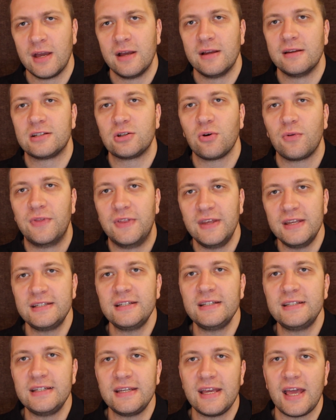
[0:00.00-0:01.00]
So this
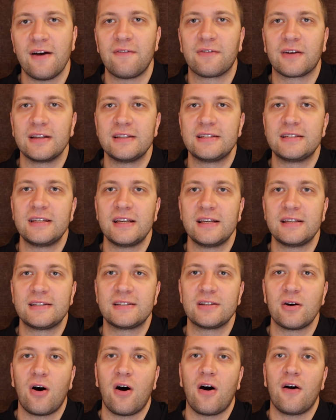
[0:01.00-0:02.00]
ETF
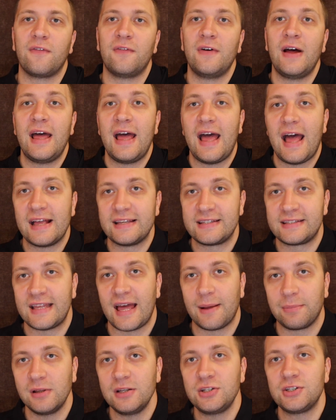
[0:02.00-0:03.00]
consists of
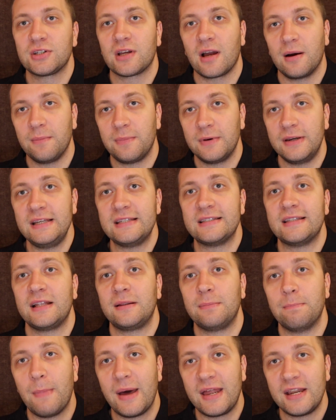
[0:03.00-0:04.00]
established companies
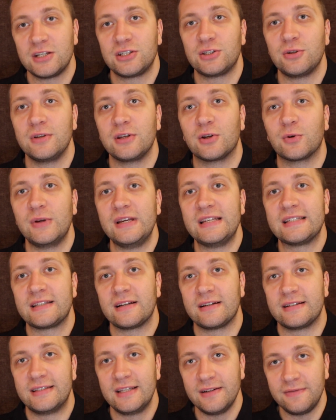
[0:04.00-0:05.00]
that managed to increase
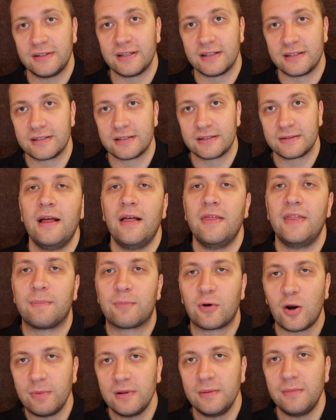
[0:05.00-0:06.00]
their dividend. The
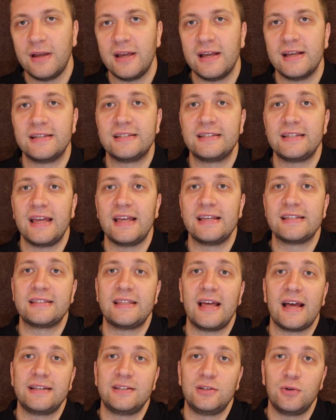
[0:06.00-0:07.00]
problem is
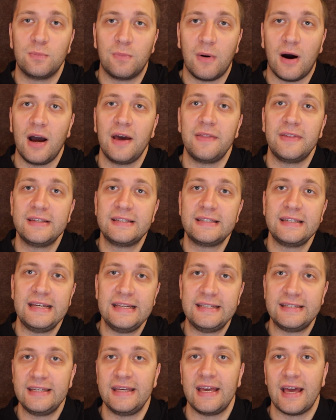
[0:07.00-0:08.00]
that you buy this
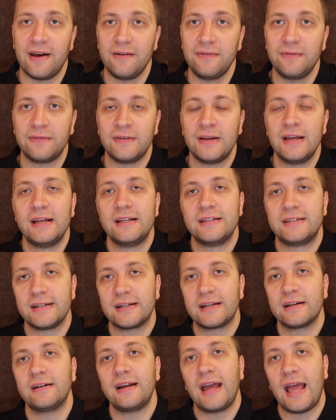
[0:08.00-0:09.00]
ETF,
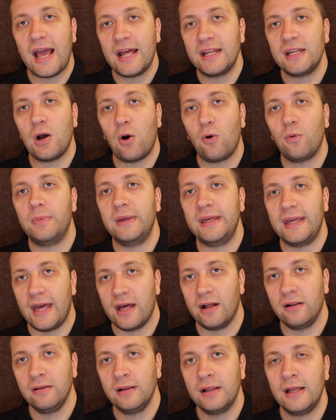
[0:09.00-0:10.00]
ticker
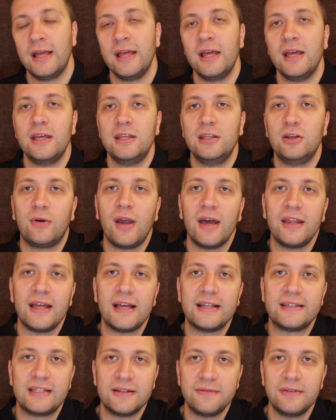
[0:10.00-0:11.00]
NOBL, you get a
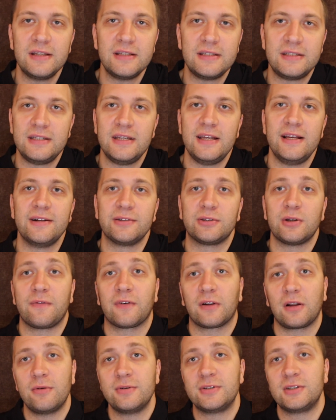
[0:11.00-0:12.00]
dividend yield of
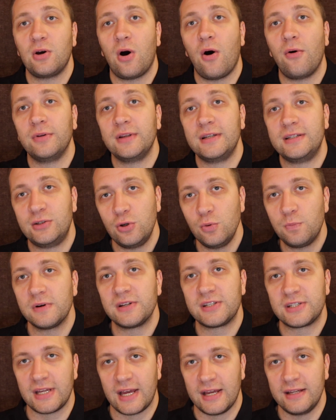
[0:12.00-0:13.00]
close to only
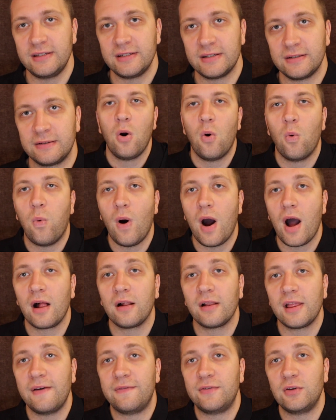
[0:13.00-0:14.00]
2%,
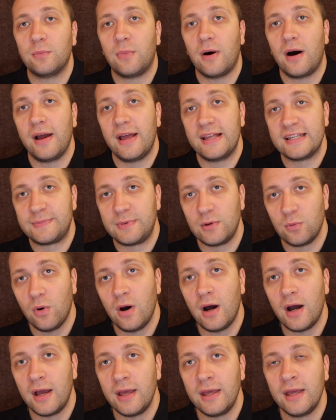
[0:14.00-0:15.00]
while if you buy
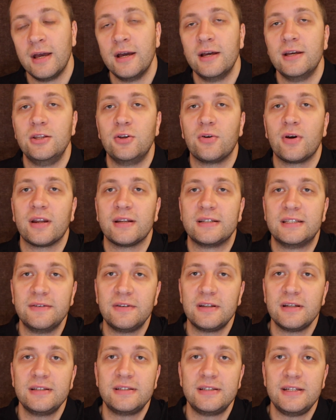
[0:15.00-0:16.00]
SPY, you get a
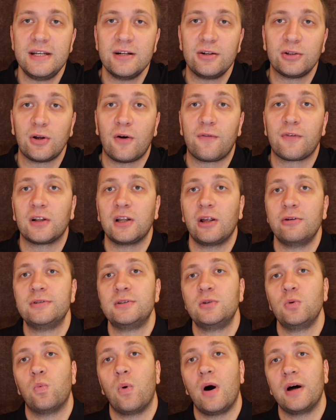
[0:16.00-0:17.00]
dividend yield of close
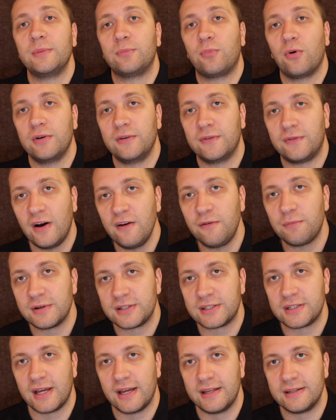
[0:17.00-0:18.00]
to
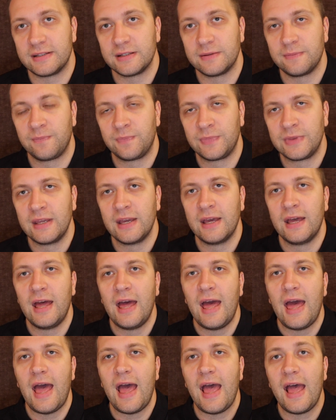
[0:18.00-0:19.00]
1.5%.
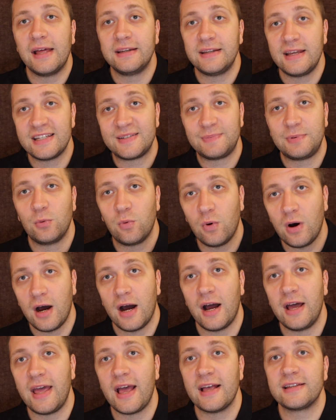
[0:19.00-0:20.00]
And
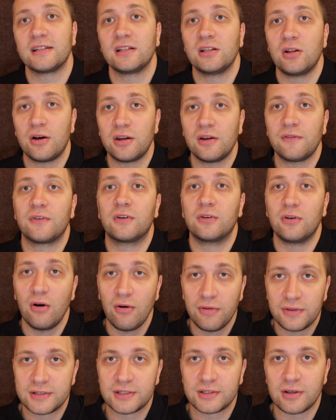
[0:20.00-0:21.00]
SPY has a lot of
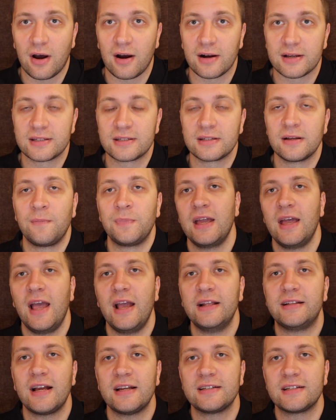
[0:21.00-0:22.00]
growth stocks.
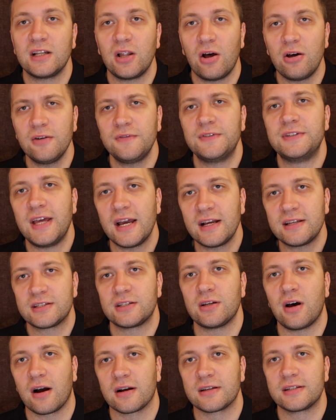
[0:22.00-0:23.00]
It has a lot of tech
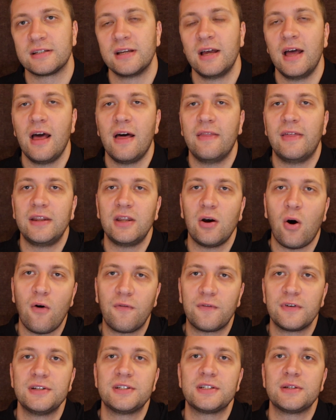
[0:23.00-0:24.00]
stocks that
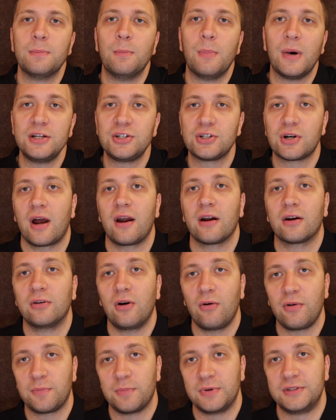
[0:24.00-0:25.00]
offers much higher
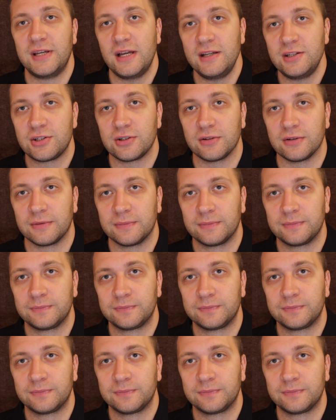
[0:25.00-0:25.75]
growth potential.